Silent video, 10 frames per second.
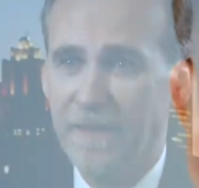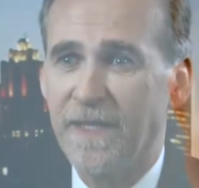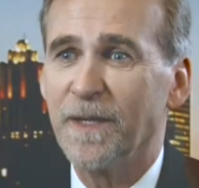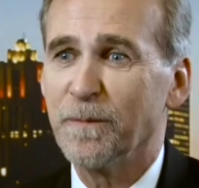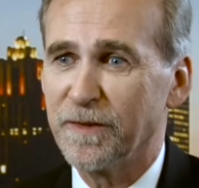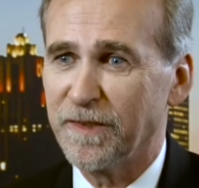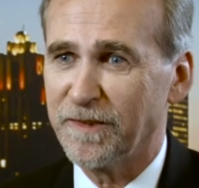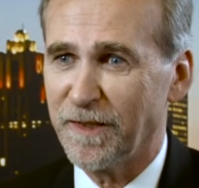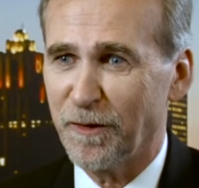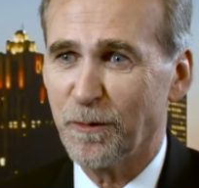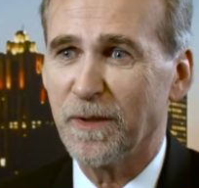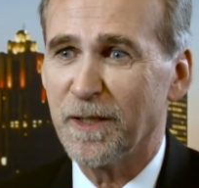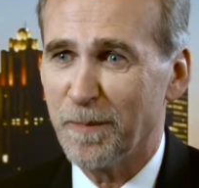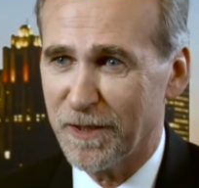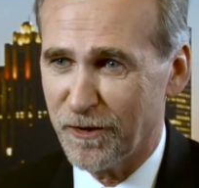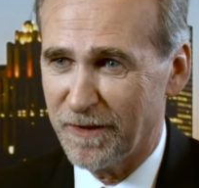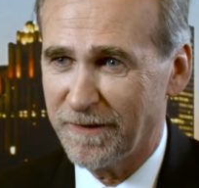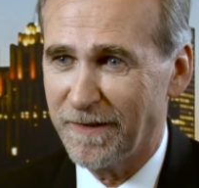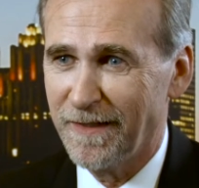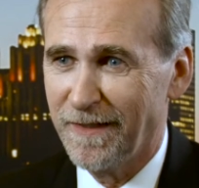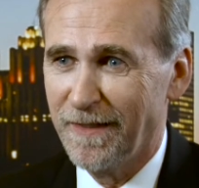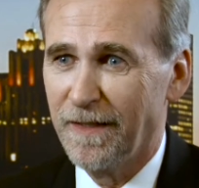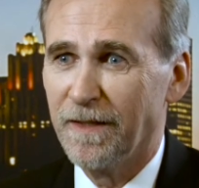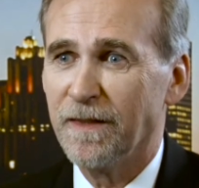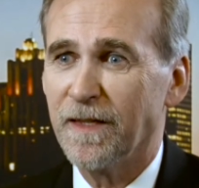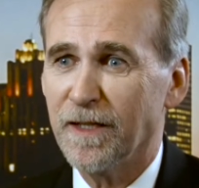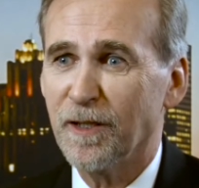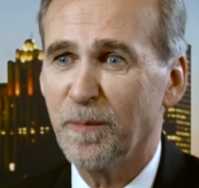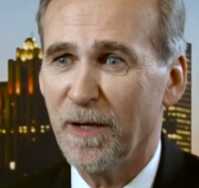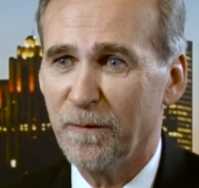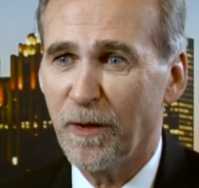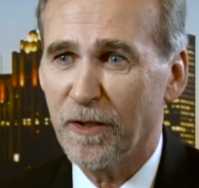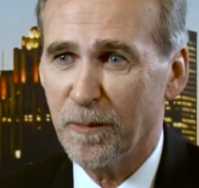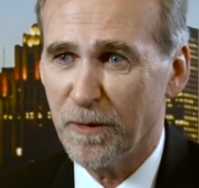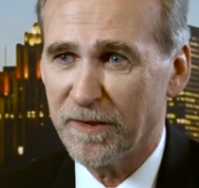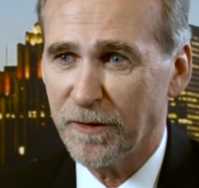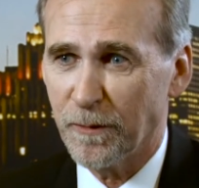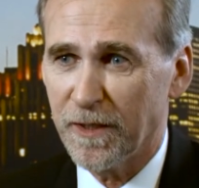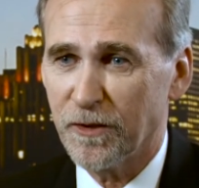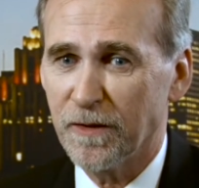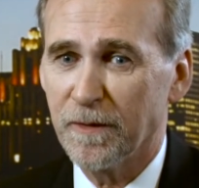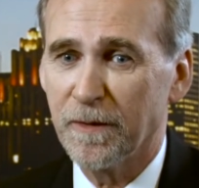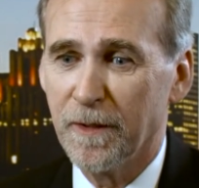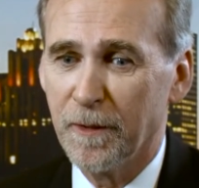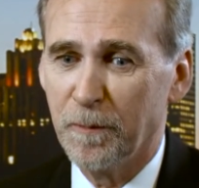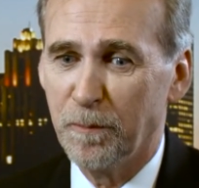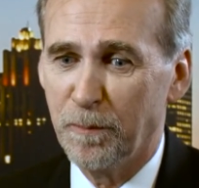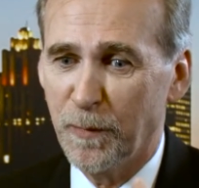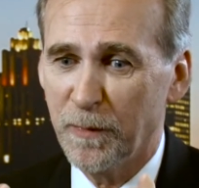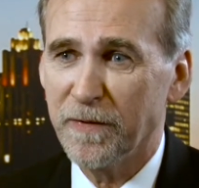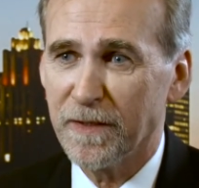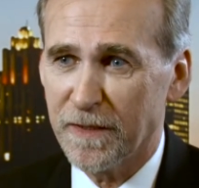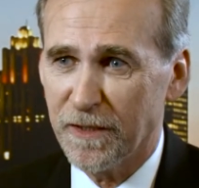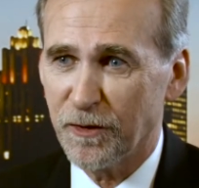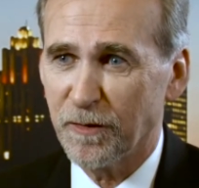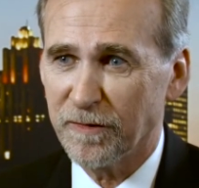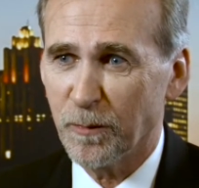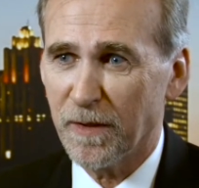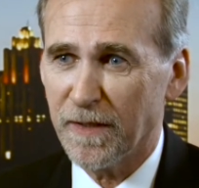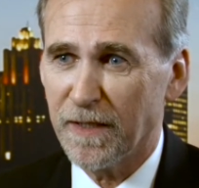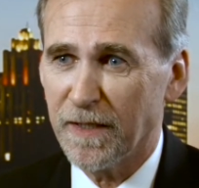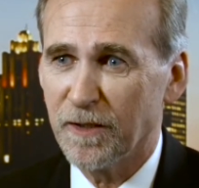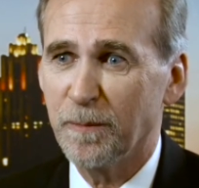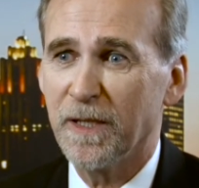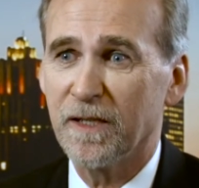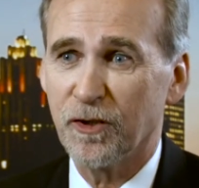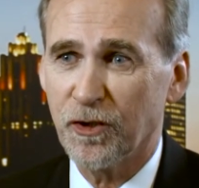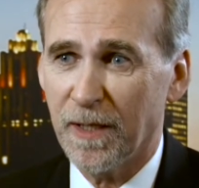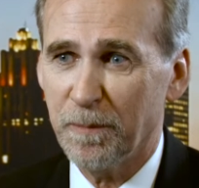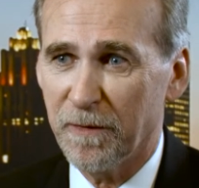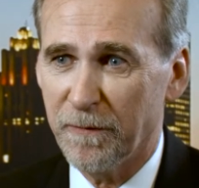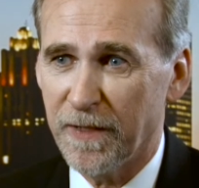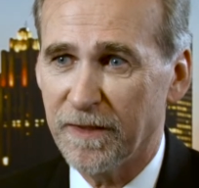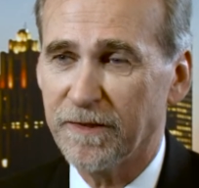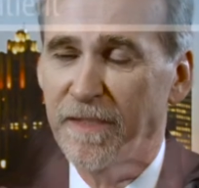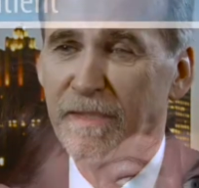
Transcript: the emphasis on three dimensions. Thinking about volume restoration, moving the tissues where they need to be to shape the face, and